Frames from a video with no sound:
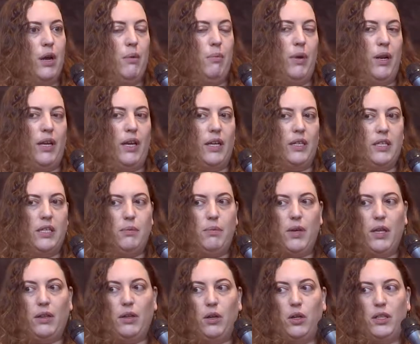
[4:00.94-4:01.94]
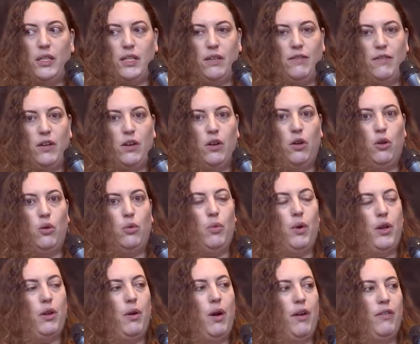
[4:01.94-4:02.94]
but it gets to be a little difficult
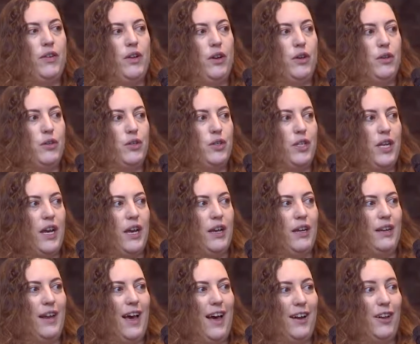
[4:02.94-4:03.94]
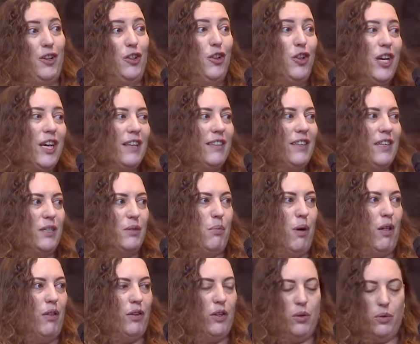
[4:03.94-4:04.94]
when you have to understand how to look at these
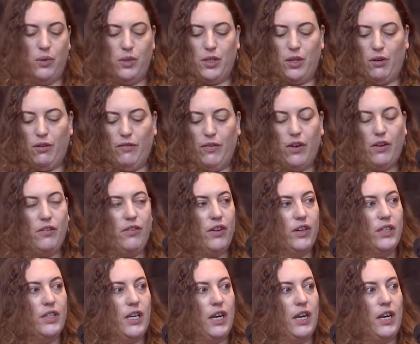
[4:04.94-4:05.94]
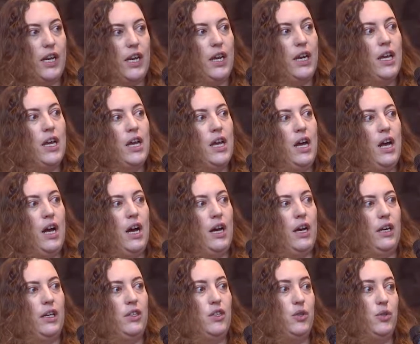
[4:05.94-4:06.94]
molecules that are very, very tiny
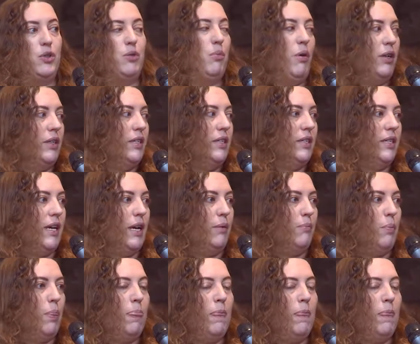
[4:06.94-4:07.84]
and too small to see.